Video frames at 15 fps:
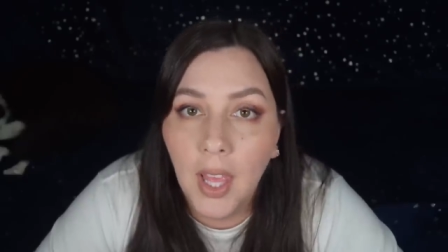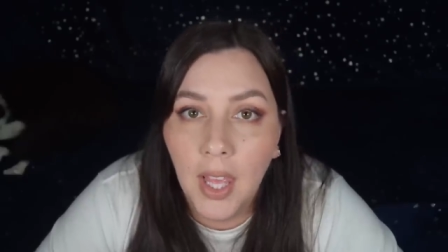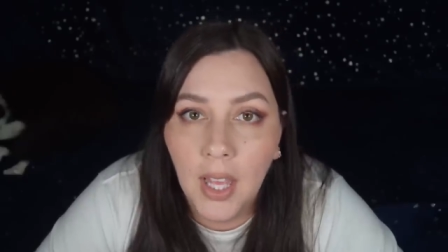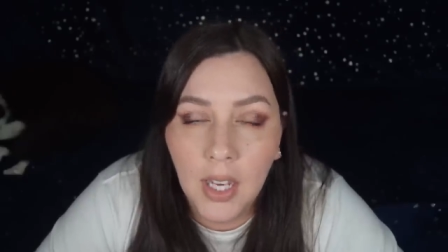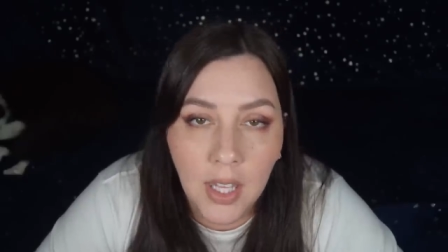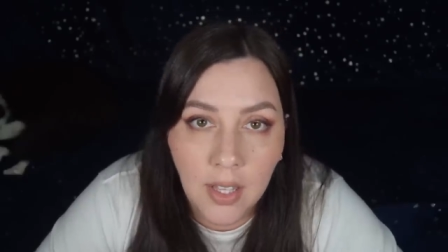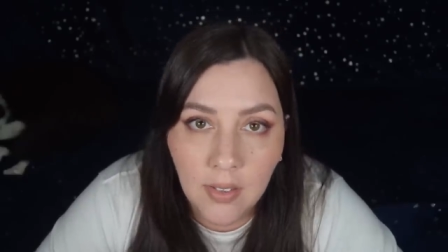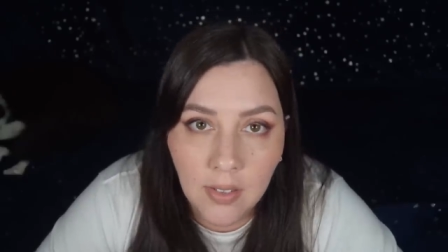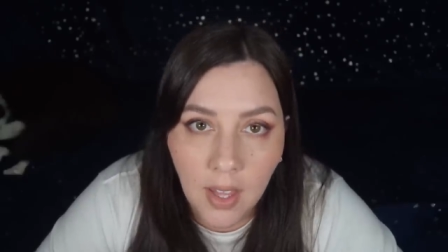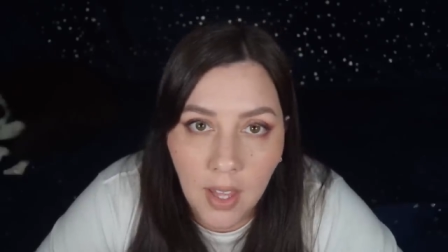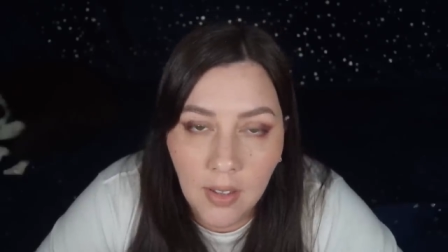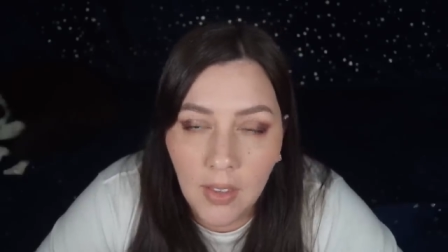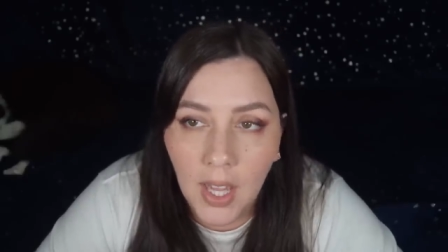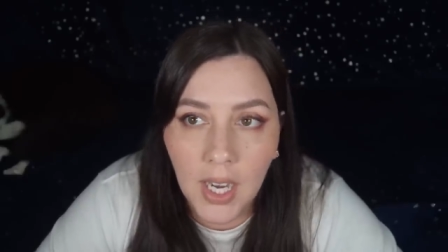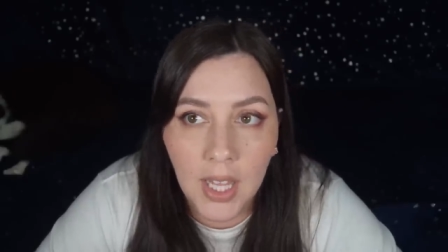And he
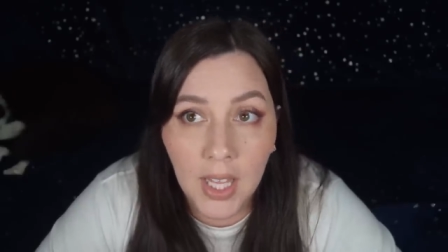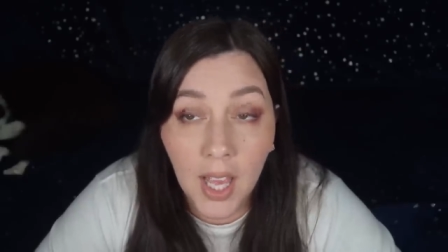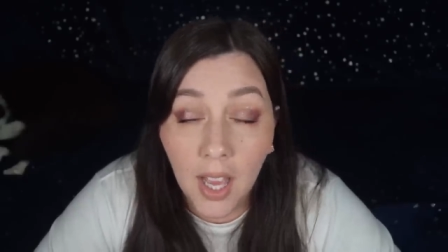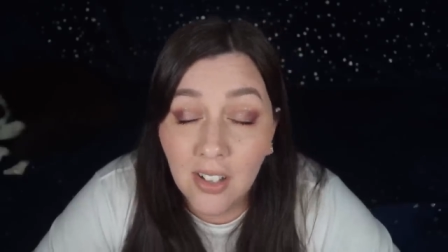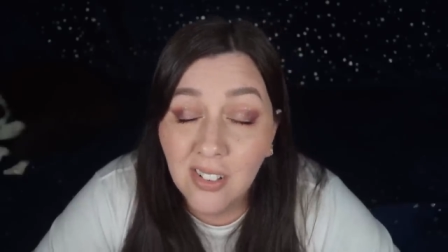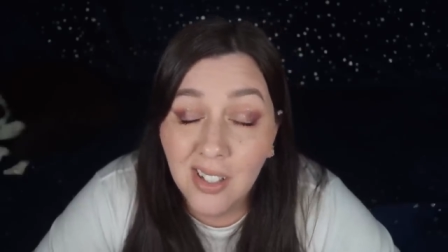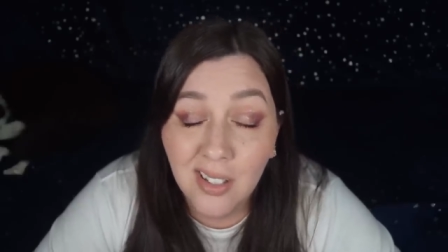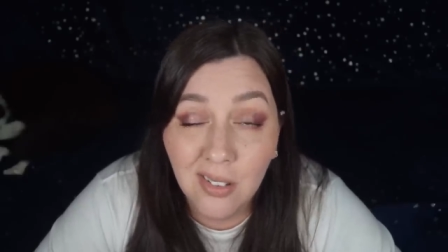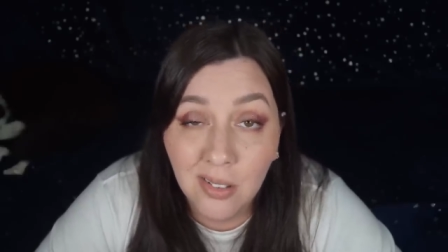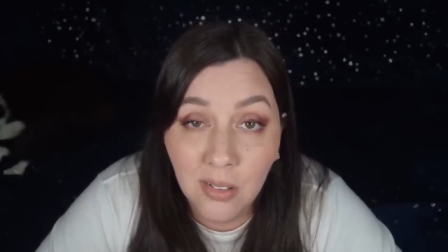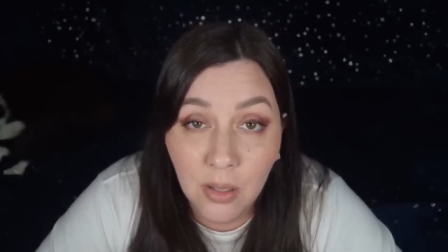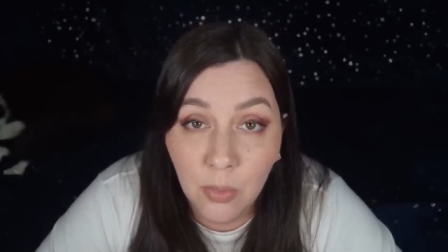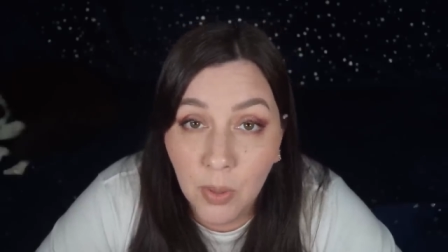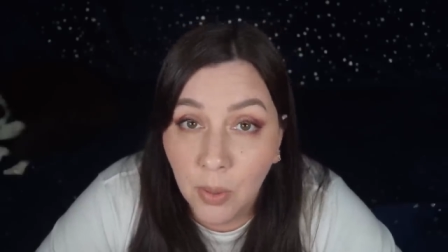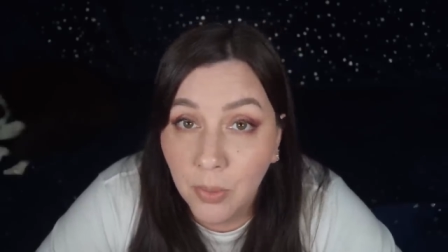said that he actually
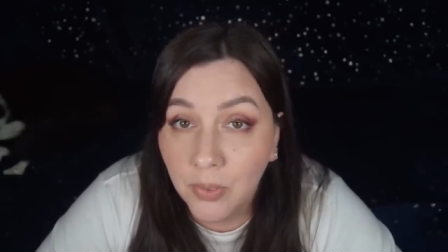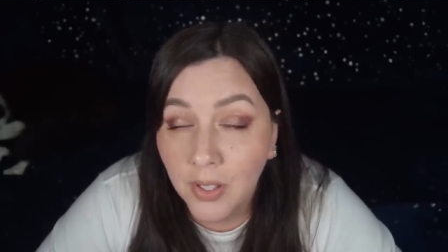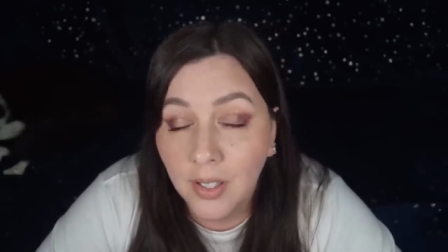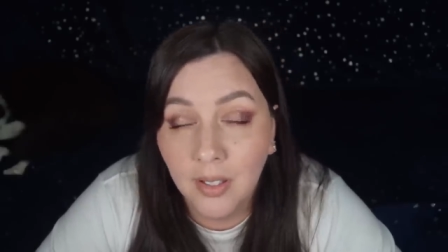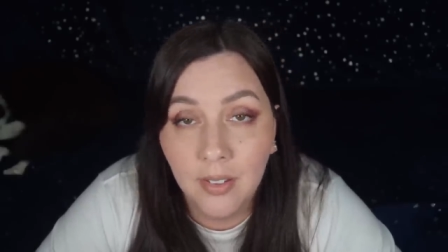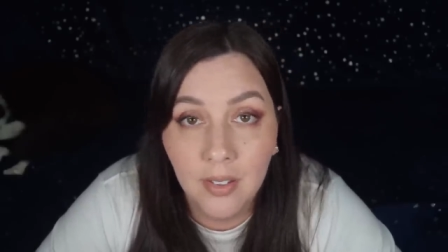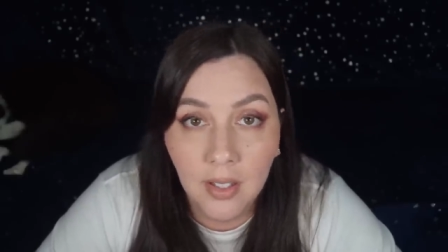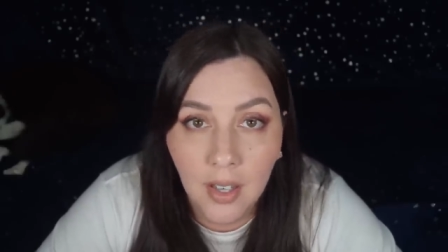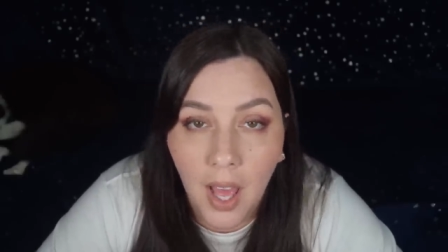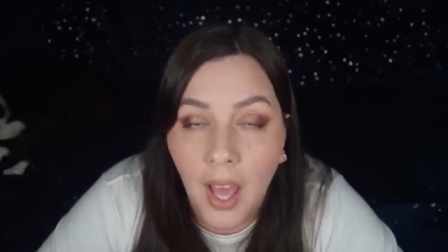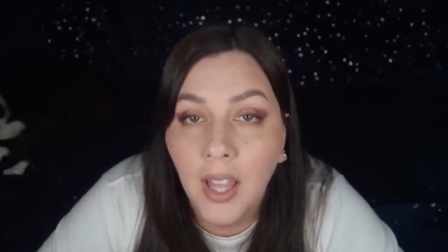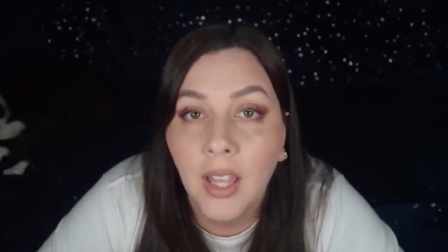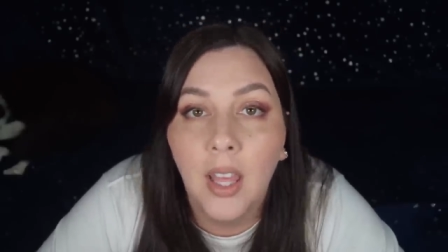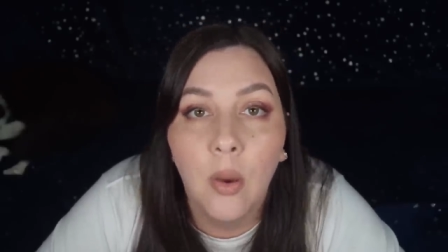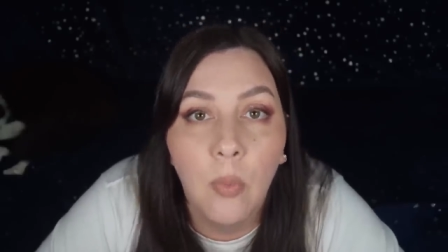understood. Rick was like, listen, I
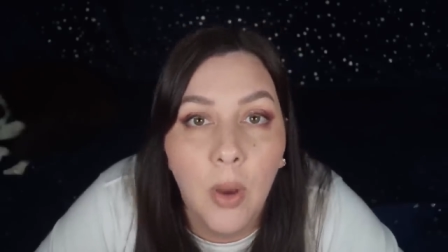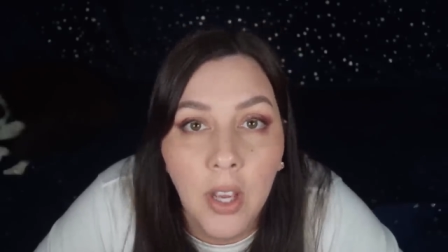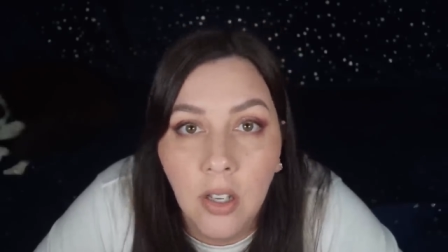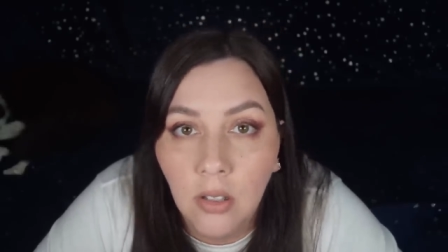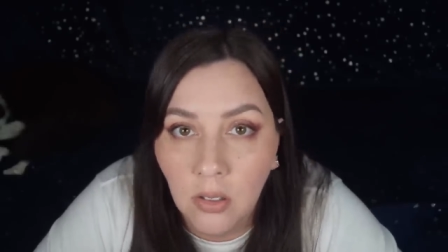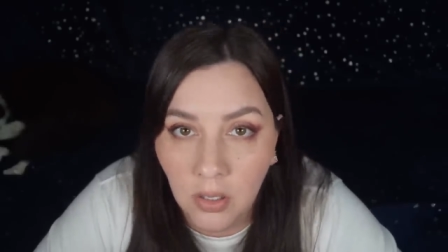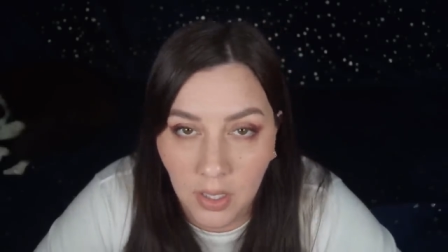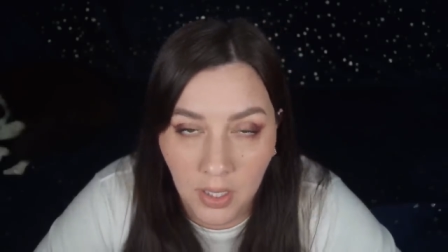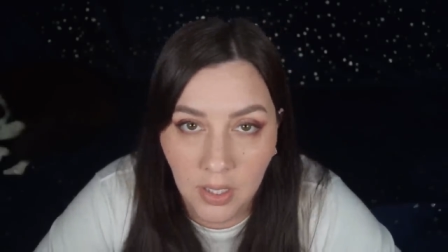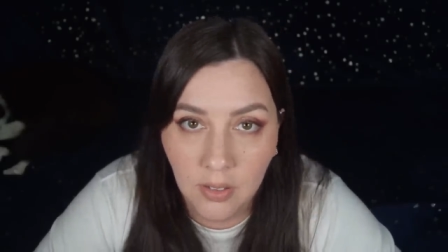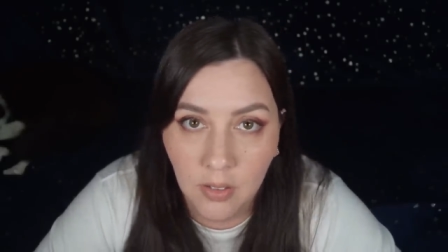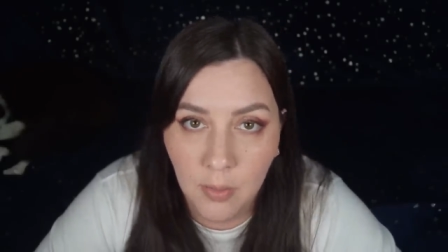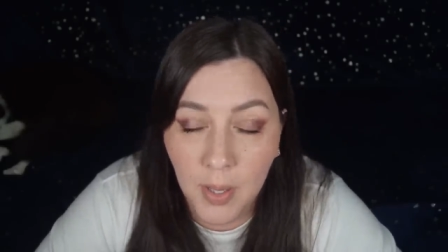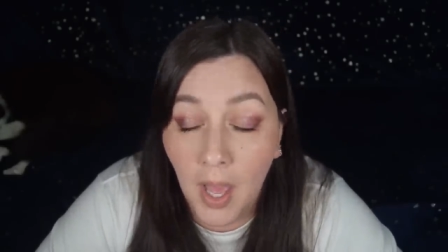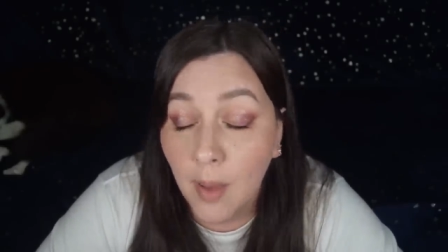get why you're looking into me.